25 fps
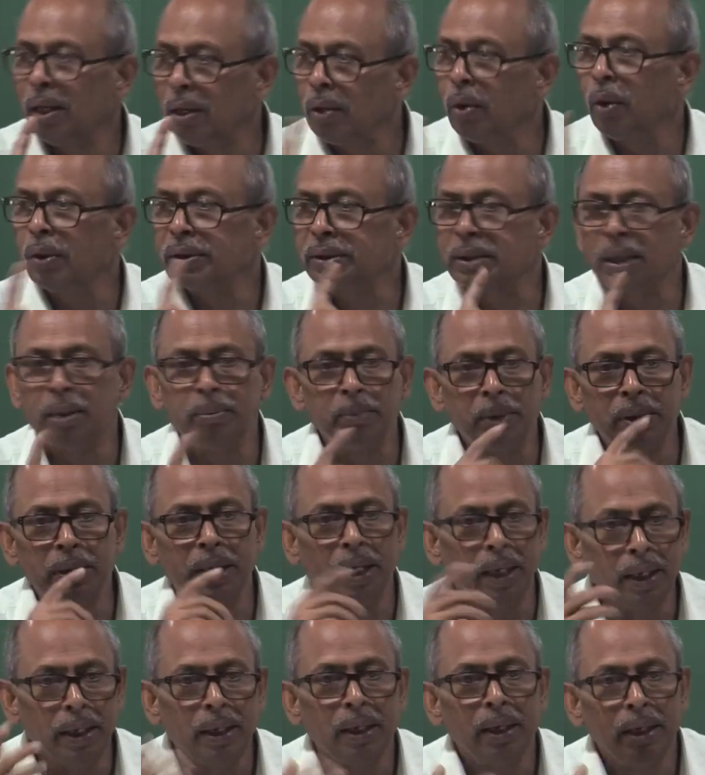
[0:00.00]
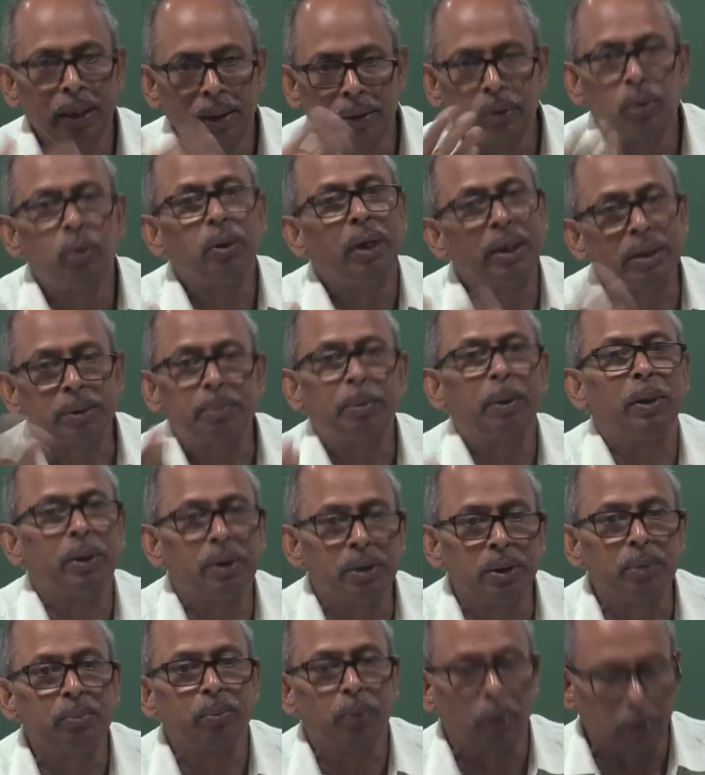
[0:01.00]
loss can be there through
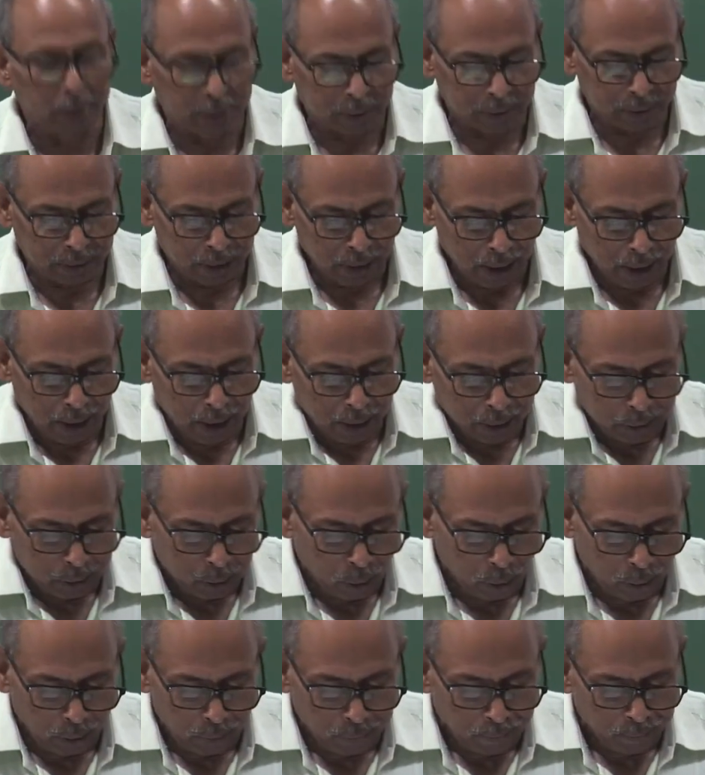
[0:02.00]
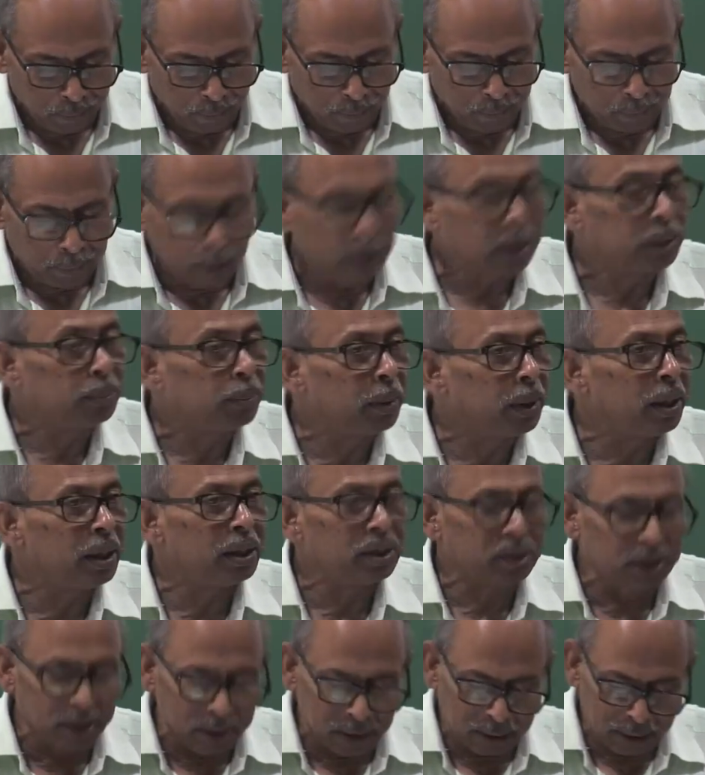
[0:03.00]
respiration process. So
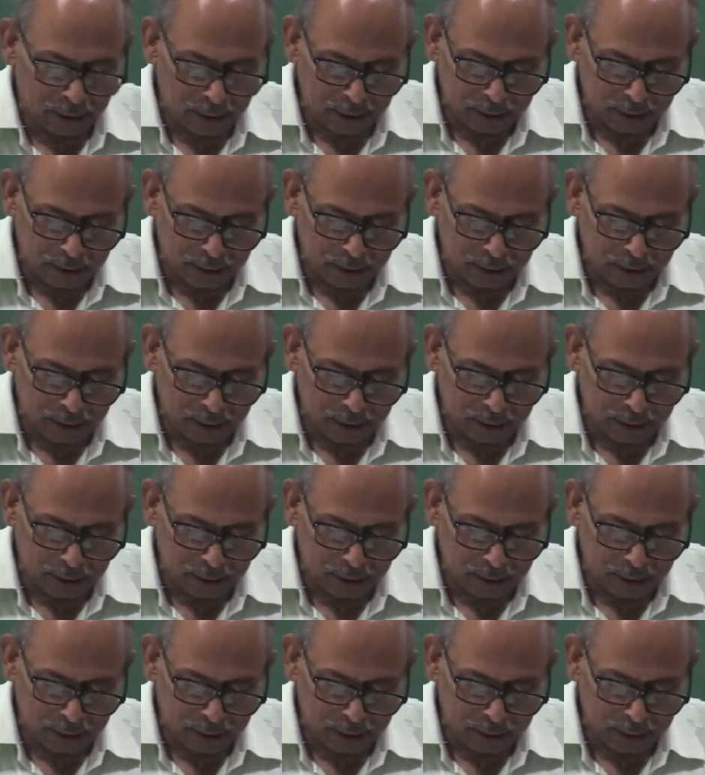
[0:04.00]
perspiration,